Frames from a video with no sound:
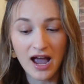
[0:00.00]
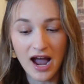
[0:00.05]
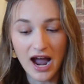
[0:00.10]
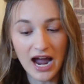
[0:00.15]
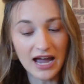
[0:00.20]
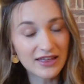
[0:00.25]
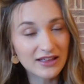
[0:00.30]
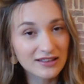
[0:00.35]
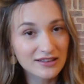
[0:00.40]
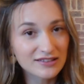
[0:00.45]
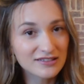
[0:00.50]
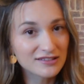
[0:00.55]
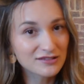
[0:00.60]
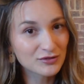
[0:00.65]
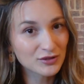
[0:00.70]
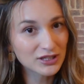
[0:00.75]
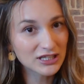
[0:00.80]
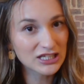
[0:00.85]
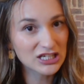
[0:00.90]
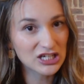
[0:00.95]
I think this is
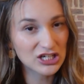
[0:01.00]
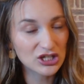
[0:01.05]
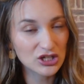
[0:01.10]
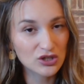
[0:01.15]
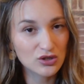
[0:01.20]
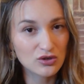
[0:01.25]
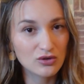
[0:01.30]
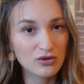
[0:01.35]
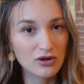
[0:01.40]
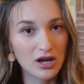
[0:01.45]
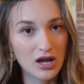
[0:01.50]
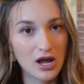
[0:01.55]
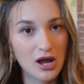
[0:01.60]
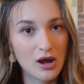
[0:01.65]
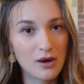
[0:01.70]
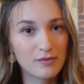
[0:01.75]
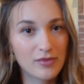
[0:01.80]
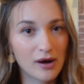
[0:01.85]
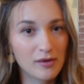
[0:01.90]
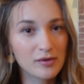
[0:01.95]
really cute.
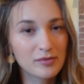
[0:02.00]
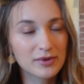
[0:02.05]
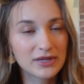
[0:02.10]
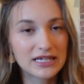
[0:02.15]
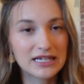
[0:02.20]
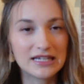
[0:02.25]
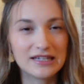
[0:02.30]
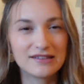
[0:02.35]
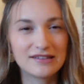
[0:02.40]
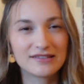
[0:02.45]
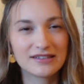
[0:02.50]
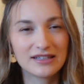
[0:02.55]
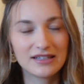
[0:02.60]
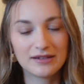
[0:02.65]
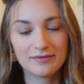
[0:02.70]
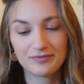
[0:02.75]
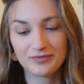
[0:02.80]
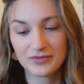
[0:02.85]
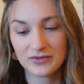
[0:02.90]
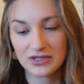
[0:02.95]
Probably
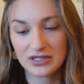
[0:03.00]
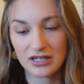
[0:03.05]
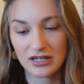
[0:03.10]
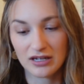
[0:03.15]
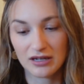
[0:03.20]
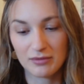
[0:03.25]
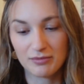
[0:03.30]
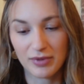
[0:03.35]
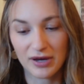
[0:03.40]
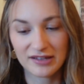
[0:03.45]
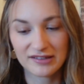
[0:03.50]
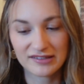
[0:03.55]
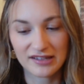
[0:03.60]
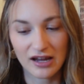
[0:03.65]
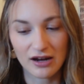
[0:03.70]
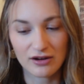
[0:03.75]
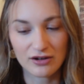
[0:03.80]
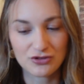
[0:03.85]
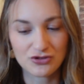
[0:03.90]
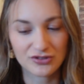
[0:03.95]
easy to bust
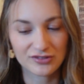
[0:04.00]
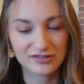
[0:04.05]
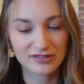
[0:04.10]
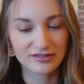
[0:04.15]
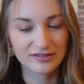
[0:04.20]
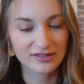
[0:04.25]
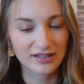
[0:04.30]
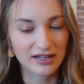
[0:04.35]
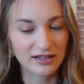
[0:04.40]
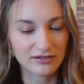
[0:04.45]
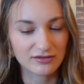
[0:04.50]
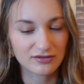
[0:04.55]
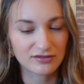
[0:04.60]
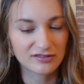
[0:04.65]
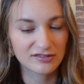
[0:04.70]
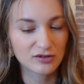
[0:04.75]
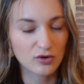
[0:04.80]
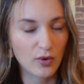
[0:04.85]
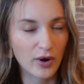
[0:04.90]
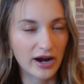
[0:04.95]
out. It just looks like
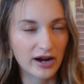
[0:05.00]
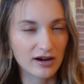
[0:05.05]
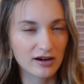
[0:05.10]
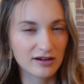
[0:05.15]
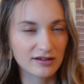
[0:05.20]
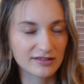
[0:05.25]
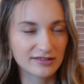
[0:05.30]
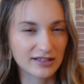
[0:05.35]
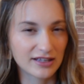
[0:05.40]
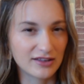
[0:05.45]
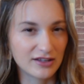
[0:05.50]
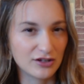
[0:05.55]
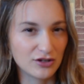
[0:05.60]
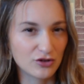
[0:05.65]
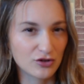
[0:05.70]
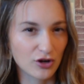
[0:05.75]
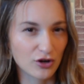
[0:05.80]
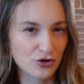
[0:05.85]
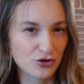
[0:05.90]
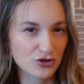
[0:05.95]
squares and then you
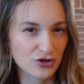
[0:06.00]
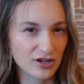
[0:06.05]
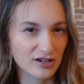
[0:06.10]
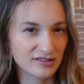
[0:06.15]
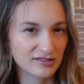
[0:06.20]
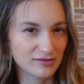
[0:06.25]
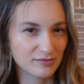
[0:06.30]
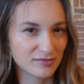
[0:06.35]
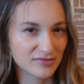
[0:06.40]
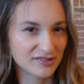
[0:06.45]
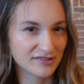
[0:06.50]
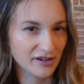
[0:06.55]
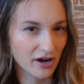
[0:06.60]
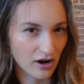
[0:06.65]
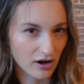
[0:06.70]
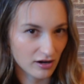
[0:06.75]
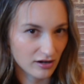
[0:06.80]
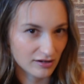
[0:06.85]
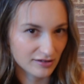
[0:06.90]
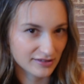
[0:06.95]
crochet some
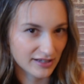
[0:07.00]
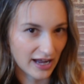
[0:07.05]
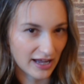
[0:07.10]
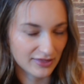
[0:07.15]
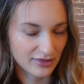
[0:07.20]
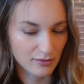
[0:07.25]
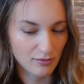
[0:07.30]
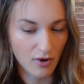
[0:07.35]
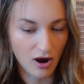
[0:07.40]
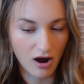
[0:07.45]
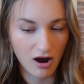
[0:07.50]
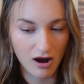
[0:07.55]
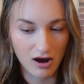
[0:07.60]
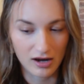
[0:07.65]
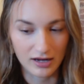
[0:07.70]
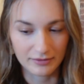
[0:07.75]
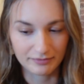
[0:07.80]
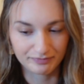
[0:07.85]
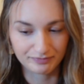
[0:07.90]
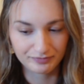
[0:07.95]
stars, add them
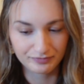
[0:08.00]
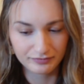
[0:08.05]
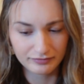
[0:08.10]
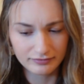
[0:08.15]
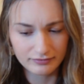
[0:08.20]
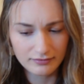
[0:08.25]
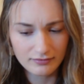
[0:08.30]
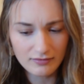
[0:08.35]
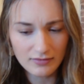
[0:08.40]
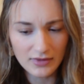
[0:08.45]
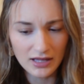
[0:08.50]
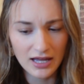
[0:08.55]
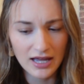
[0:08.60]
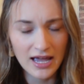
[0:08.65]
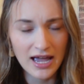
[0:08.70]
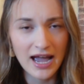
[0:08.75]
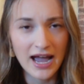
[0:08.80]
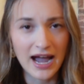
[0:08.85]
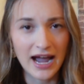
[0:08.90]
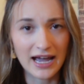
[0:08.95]
on.
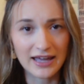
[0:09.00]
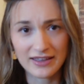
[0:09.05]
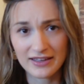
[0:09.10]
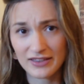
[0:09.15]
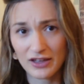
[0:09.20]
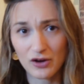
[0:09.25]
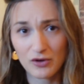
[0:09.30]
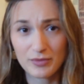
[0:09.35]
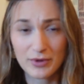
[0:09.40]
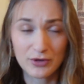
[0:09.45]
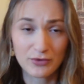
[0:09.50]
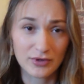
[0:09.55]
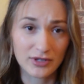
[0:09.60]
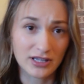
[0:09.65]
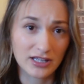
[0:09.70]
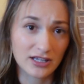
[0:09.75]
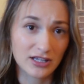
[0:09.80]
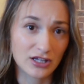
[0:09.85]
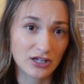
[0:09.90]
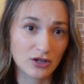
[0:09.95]
I think that would be
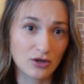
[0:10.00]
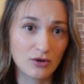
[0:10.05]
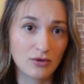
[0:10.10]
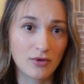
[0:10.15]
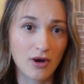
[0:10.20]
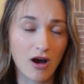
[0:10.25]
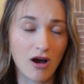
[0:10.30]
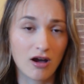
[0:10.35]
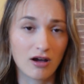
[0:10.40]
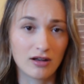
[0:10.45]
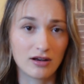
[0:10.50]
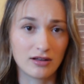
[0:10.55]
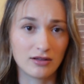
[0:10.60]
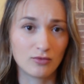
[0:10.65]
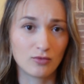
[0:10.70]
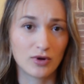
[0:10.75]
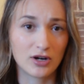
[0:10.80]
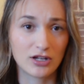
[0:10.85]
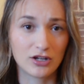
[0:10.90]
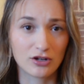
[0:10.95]
really cute
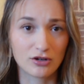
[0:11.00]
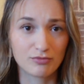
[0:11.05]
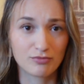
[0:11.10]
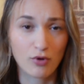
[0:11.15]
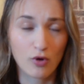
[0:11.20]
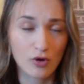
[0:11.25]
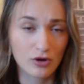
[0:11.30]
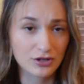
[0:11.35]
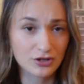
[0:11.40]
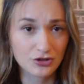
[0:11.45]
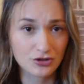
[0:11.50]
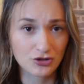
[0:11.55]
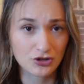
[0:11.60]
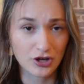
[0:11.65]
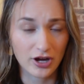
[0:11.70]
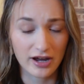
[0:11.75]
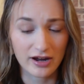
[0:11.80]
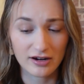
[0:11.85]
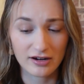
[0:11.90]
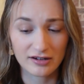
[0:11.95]
on one of your porch
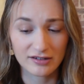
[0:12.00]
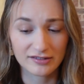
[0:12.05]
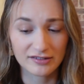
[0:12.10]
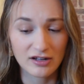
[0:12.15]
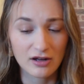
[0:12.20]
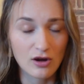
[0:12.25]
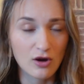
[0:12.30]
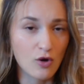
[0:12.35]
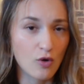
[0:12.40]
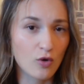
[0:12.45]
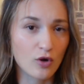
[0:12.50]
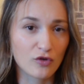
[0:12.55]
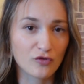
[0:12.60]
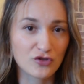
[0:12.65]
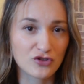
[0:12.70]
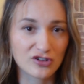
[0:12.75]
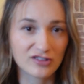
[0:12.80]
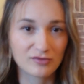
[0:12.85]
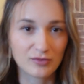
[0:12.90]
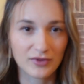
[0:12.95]
chairs, or if
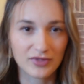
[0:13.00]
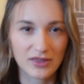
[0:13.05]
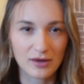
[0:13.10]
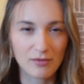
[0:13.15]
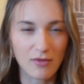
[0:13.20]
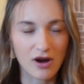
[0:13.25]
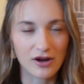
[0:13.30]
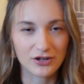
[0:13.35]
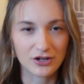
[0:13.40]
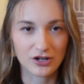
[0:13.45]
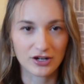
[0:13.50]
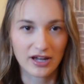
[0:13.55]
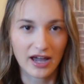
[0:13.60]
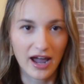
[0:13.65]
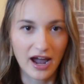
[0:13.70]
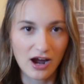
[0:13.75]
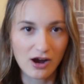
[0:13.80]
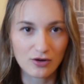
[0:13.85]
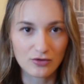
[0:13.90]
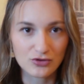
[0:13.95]
you just want them on your
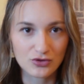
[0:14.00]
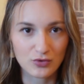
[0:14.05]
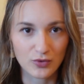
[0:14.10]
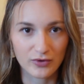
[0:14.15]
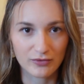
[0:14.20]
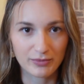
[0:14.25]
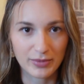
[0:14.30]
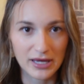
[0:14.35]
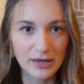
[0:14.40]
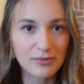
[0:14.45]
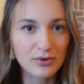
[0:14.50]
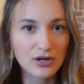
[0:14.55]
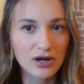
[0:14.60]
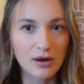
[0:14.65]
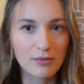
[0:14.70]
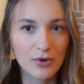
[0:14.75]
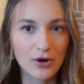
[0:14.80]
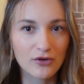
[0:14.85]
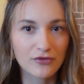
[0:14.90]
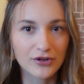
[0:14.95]
couch when people
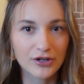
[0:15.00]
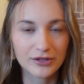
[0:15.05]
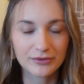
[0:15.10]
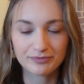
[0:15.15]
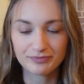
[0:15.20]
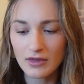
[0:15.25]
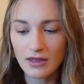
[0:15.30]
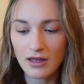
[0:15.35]
come over.